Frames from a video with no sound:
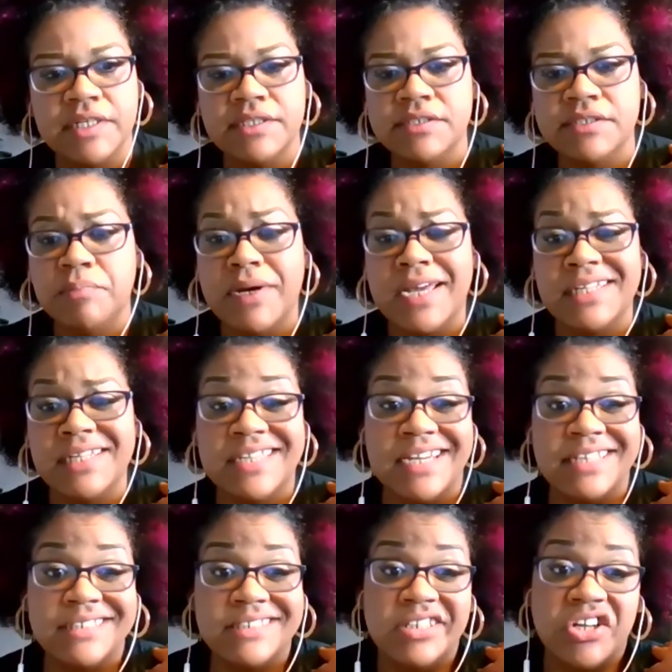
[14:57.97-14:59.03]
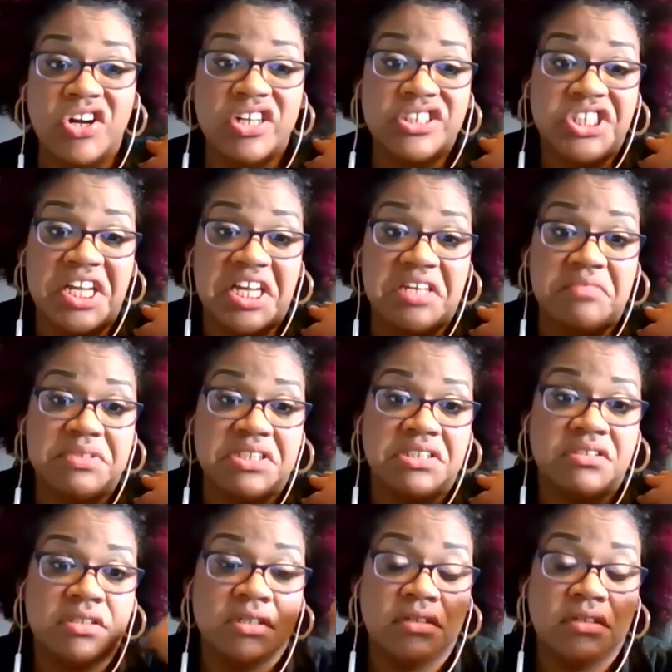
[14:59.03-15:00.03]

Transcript: means by testing our shapes.